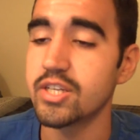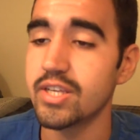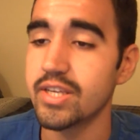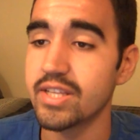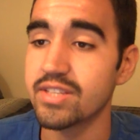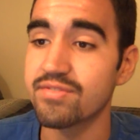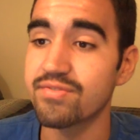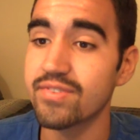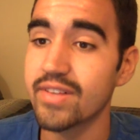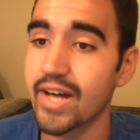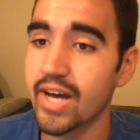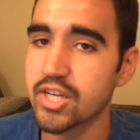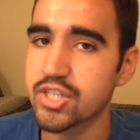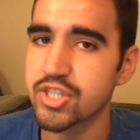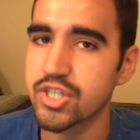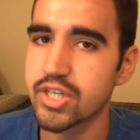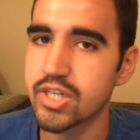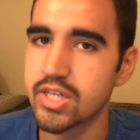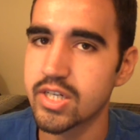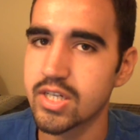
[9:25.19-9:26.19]
It's
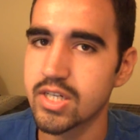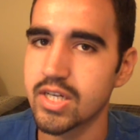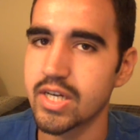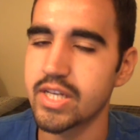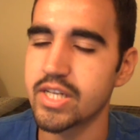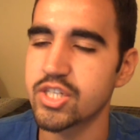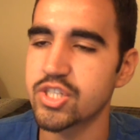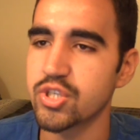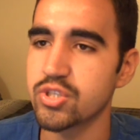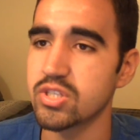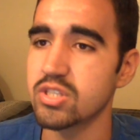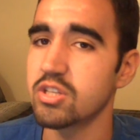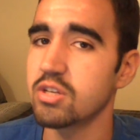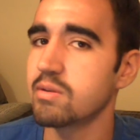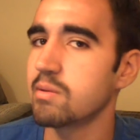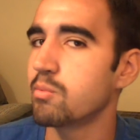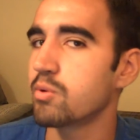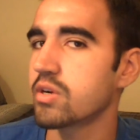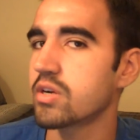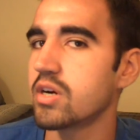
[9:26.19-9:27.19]
flashier and it shows a
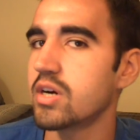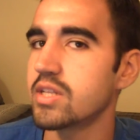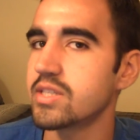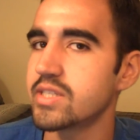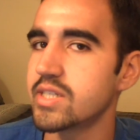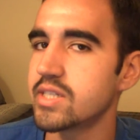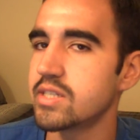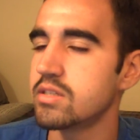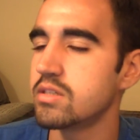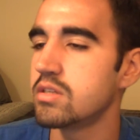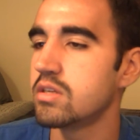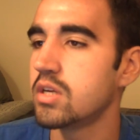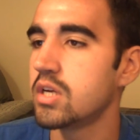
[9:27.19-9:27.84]
little bit more content,